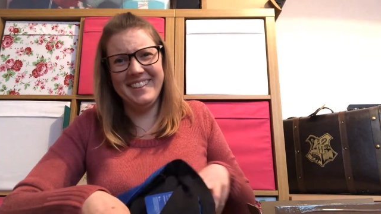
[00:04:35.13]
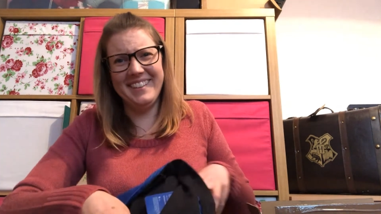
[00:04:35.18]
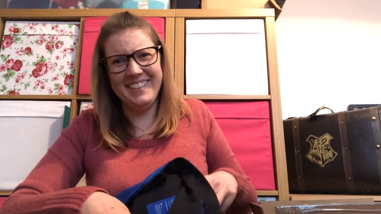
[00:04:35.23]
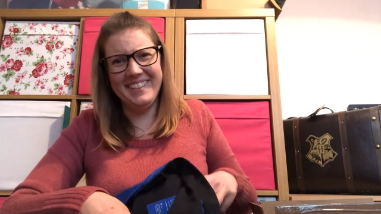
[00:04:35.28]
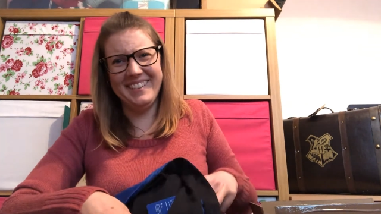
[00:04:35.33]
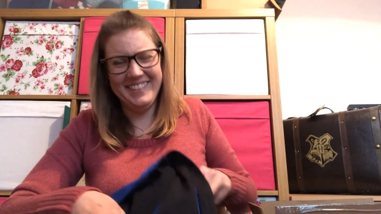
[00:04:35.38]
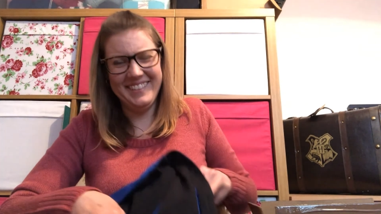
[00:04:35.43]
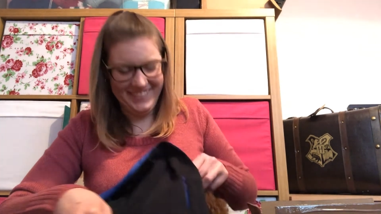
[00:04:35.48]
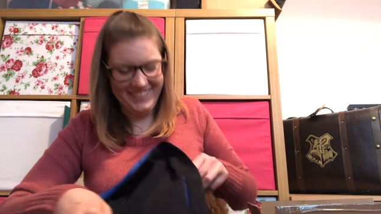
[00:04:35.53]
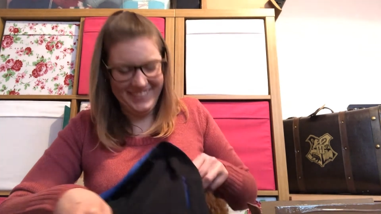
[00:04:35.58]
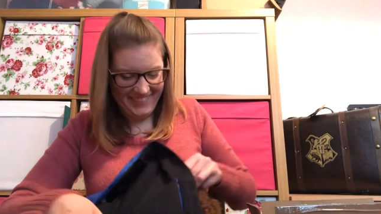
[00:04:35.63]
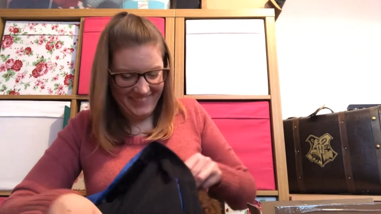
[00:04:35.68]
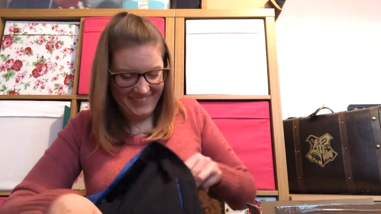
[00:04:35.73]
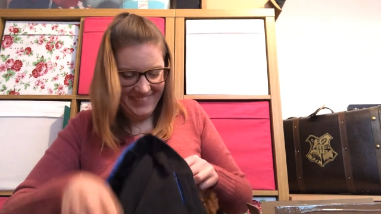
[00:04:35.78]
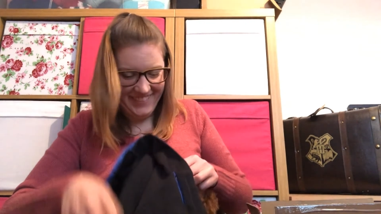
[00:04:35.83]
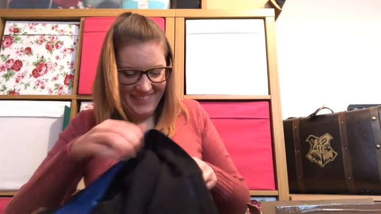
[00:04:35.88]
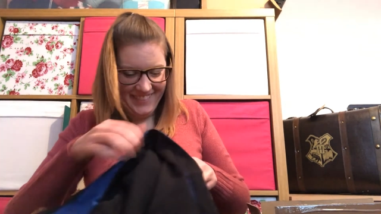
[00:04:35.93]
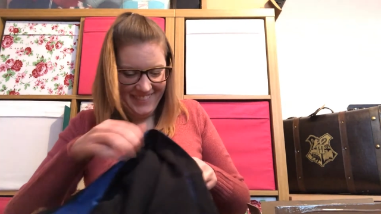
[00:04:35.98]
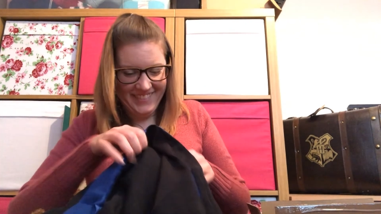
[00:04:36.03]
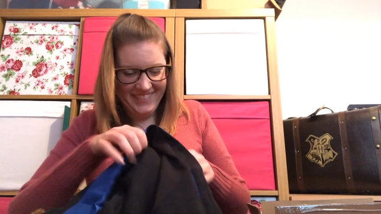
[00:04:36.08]

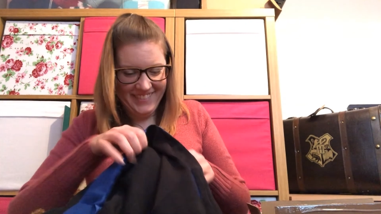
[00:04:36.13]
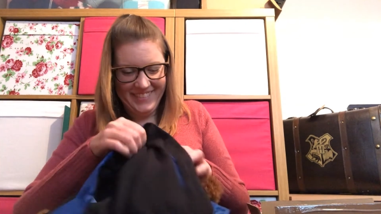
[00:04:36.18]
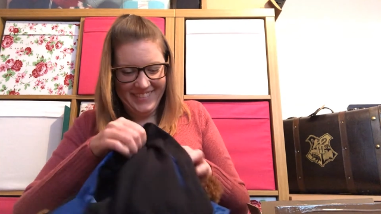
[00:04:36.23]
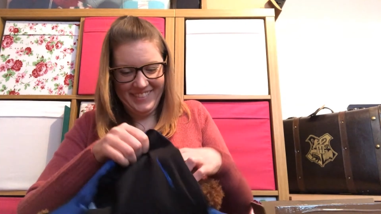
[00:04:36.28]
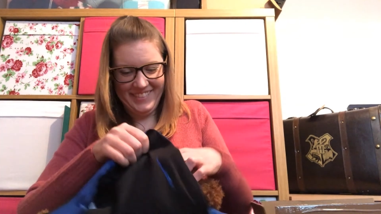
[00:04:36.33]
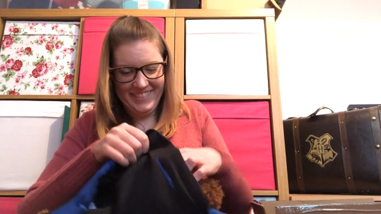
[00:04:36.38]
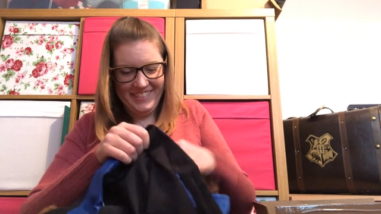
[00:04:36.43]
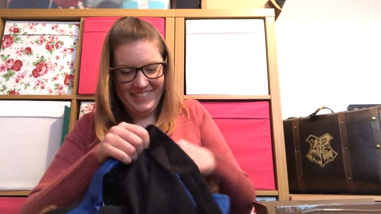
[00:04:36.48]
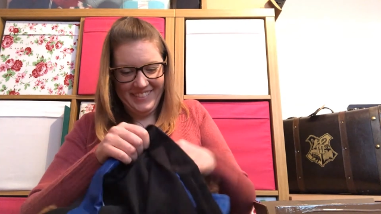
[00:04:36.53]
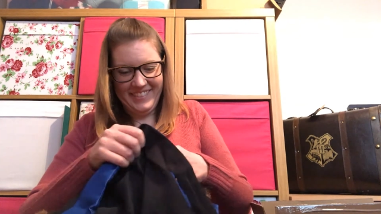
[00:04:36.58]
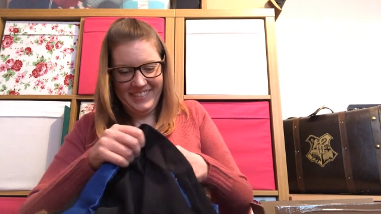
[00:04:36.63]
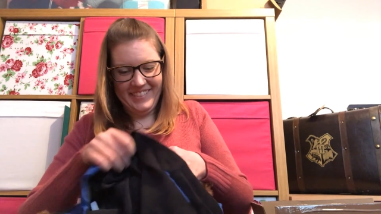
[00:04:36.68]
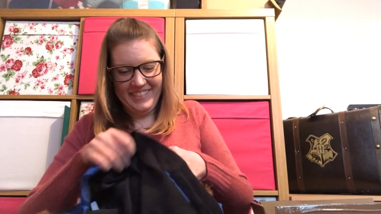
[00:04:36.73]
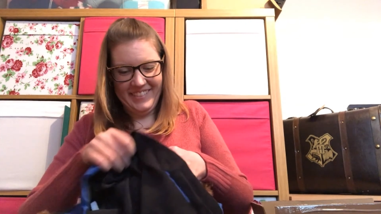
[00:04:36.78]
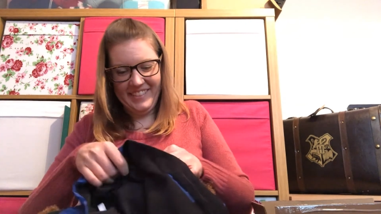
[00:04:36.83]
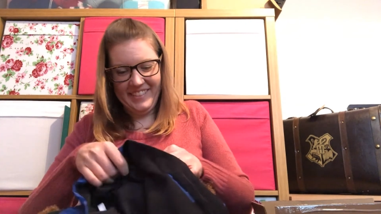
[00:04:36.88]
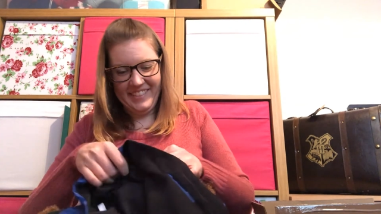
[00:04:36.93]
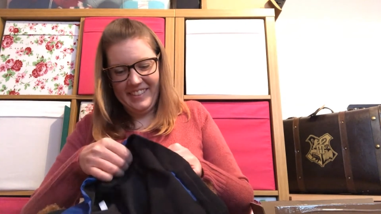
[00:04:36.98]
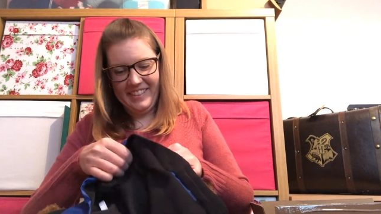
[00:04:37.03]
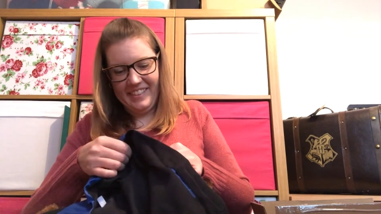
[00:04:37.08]

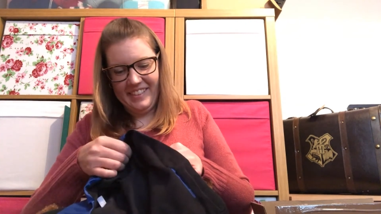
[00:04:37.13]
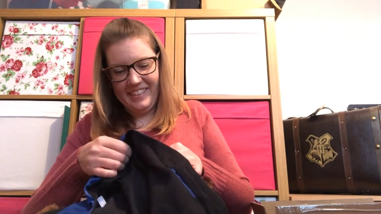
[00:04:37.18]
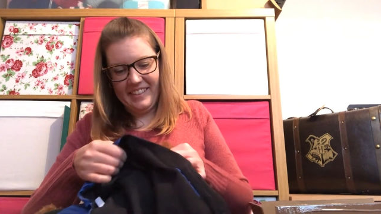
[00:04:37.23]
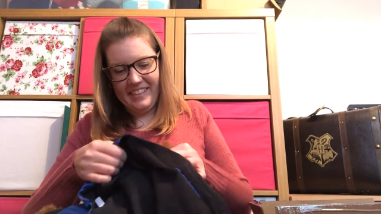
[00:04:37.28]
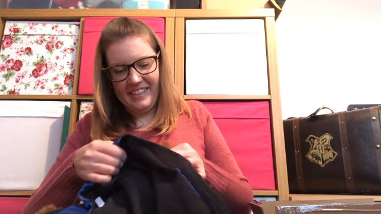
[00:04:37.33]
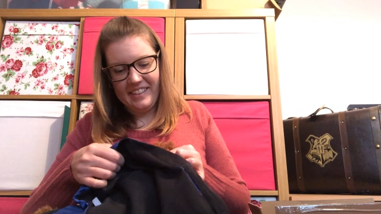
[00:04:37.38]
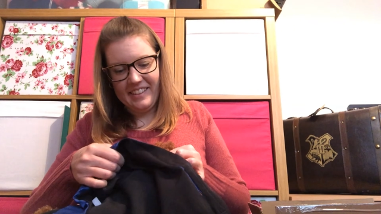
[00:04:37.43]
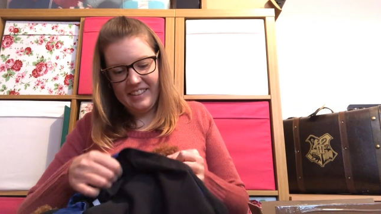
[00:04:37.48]
(silence)